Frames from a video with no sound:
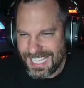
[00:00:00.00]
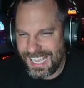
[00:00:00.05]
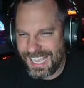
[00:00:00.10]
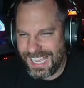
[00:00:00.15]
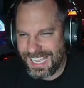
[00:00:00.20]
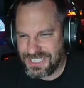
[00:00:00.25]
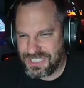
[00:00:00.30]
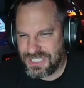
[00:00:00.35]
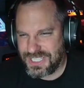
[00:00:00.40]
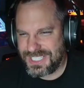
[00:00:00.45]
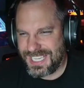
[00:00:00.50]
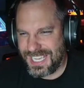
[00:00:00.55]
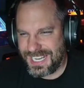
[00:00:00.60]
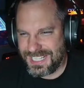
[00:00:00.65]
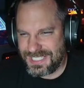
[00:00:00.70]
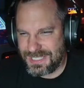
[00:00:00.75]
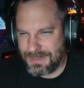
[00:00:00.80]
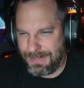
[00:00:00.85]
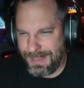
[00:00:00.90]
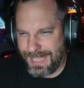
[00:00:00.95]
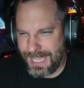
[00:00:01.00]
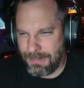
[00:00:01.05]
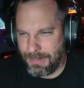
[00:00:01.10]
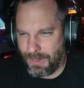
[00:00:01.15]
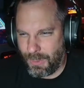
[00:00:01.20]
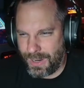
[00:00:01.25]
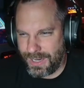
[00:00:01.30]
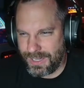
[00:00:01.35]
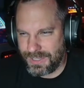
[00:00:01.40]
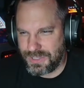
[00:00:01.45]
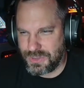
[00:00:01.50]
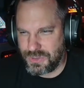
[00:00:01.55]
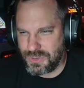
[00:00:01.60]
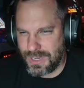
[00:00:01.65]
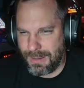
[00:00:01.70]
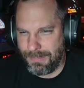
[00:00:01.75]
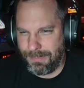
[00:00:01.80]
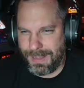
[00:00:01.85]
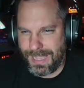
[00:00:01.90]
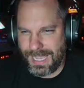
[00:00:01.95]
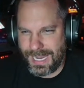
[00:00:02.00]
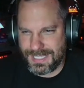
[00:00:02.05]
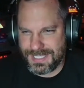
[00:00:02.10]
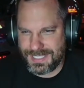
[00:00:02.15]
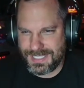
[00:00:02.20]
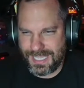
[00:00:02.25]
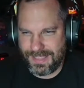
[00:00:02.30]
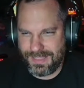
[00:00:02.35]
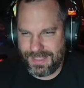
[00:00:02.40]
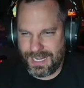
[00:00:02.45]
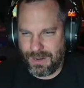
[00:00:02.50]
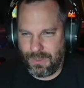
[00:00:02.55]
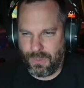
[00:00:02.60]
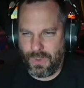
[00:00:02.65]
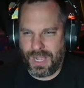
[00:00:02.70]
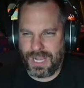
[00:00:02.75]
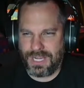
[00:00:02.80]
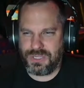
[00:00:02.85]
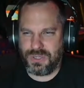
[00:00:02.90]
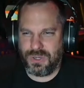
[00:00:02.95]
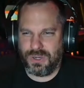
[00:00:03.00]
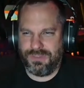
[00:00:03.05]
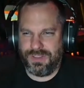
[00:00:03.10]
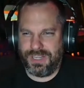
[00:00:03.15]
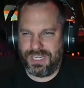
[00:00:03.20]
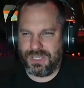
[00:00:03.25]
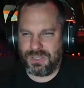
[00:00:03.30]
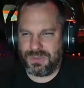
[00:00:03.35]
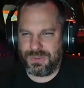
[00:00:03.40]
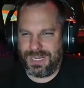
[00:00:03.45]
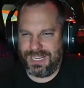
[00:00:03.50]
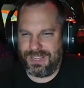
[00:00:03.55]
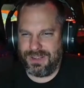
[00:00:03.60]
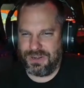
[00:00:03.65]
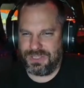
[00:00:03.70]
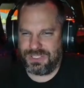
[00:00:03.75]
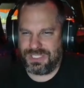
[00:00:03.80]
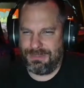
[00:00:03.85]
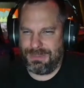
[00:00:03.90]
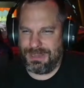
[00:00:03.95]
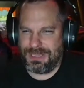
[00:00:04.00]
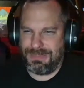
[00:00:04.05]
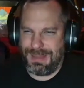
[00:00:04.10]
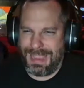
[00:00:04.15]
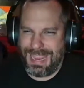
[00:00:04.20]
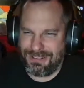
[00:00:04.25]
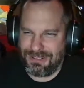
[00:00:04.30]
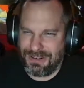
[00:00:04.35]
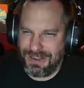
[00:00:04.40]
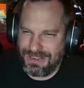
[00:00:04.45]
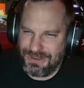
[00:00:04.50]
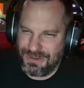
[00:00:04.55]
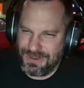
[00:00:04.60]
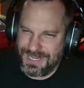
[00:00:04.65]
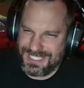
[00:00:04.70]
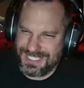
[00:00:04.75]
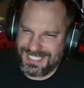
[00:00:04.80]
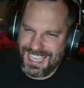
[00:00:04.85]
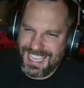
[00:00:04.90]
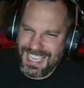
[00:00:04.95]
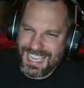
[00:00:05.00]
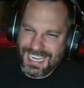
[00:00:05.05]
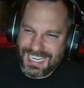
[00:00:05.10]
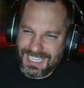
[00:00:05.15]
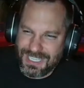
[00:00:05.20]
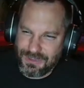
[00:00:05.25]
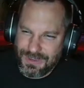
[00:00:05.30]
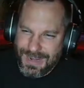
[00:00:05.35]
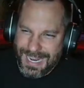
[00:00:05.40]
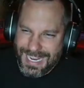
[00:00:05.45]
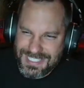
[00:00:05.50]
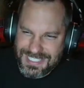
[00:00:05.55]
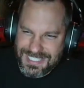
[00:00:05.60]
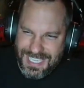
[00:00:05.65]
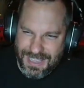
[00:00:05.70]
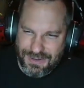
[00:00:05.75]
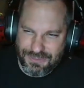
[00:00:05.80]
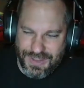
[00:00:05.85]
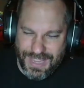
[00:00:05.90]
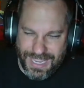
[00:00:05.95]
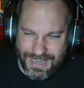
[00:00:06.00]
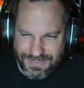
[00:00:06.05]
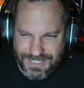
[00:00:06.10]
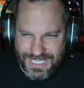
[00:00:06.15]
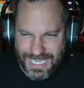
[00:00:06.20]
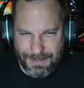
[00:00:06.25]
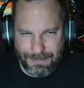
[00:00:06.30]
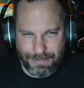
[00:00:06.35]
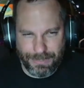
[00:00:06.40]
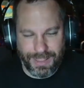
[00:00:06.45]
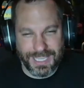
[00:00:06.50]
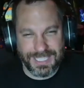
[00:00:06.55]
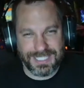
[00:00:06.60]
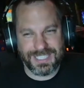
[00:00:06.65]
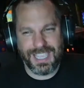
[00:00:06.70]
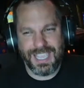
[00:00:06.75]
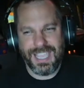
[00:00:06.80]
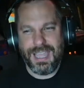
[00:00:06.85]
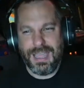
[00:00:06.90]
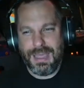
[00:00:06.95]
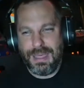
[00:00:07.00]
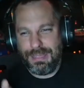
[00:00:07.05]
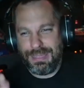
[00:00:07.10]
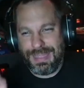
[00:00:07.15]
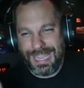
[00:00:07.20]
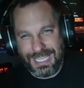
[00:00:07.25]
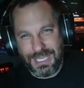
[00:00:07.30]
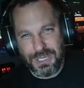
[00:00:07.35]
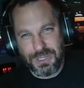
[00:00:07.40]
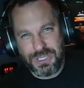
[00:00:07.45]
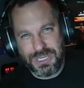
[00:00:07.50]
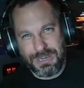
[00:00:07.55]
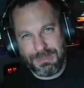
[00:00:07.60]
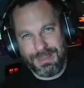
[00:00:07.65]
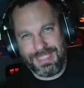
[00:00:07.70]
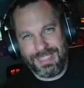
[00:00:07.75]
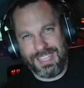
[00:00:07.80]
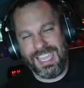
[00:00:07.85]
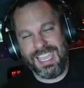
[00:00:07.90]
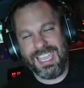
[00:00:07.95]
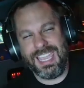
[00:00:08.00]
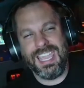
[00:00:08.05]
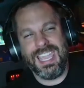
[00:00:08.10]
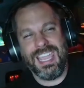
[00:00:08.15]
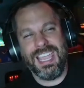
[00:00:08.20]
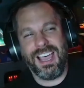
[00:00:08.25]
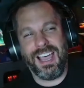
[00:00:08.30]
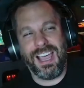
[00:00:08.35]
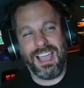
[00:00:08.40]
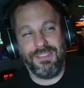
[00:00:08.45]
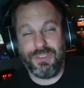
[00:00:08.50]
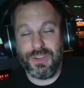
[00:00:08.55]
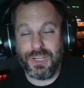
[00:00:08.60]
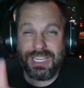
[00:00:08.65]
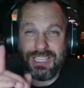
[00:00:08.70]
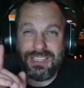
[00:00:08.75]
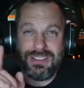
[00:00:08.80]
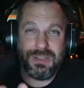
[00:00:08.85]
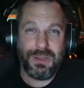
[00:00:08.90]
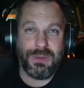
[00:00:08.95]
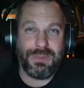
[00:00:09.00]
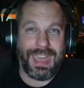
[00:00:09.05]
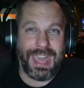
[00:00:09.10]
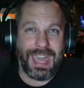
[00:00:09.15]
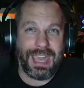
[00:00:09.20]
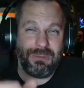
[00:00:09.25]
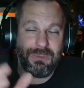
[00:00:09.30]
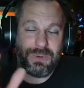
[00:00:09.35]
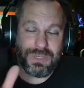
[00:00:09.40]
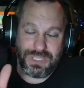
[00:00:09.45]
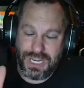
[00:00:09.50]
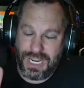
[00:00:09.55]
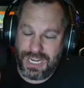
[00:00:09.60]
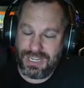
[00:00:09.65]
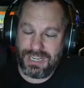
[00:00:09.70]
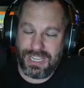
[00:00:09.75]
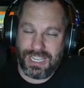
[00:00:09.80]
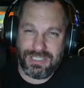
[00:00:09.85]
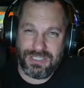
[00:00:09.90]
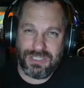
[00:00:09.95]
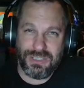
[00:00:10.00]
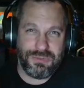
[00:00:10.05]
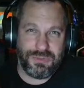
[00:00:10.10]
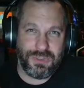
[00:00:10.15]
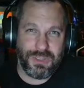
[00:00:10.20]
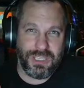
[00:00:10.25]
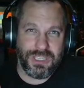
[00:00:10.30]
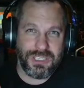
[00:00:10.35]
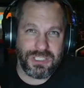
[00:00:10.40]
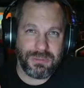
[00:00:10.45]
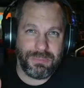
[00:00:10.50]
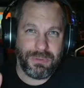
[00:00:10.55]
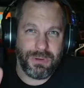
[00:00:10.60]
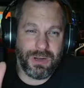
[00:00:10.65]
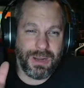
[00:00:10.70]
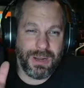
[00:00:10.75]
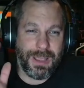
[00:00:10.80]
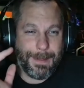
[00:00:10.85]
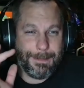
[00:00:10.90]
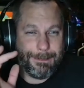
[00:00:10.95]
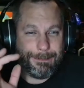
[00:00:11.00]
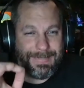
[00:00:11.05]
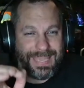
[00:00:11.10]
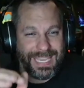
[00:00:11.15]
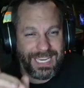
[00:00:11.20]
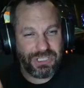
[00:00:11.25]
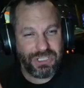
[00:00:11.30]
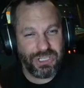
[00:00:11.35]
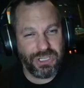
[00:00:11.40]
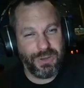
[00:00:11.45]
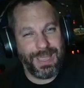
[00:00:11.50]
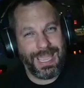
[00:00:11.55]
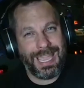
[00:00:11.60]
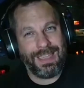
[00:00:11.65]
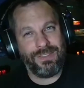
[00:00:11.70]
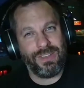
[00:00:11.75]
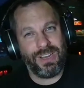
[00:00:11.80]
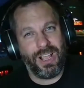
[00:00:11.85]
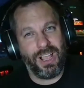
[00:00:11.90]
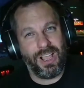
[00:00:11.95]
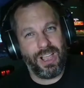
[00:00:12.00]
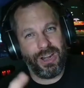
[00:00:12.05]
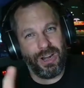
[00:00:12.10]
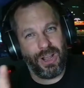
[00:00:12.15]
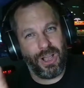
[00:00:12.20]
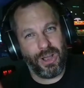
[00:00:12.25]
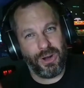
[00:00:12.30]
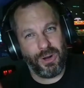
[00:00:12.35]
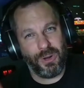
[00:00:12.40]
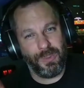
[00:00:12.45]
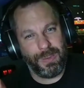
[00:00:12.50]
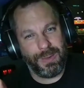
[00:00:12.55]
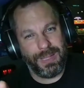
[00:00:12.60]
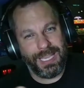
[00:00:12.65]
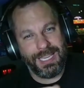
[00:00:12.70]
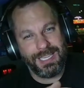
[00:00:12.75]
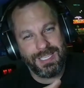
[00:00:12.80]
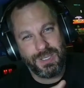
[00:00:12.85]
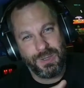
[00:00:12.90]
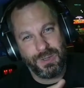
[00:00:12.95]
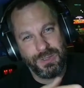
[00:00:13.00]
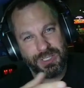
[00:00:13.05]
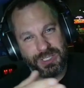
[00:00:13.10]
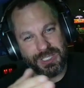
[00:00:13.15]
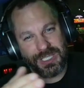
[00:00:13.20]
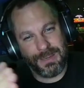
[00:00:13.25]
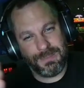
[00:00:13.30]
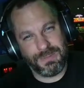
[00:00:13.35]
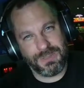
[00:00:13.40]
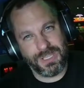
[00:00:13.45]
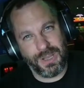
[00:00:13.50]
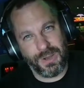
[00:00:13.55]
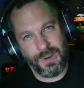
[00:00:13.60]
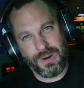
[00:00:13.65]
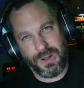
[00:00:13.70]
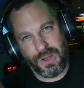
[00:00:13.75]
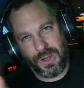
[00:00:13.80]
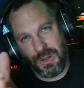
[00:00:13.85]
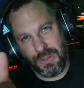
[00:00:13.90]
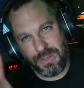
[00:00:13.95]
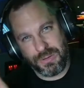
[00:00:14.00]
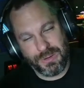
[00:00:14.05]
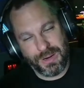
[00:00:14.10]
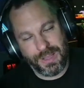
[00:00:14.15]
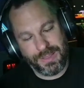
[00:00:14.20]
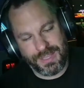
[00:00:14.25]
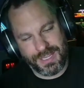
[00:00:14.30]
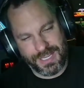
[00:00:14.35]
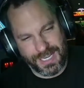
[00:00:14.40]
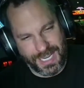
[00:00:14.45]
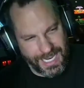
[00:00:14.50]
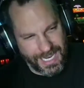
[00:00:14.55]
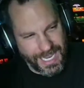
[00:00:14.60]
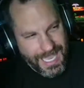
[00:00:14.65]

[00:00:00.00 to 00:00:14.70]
Just headed to bed, but wanted to drop by to say that I watch your videos when I go to sleep as background noise. Congrats on 5K plus. Thank you, Jimothy. If you're going to do that, which I do fully support, make sure you have it on autoplay so it just keeps going all throughout the night.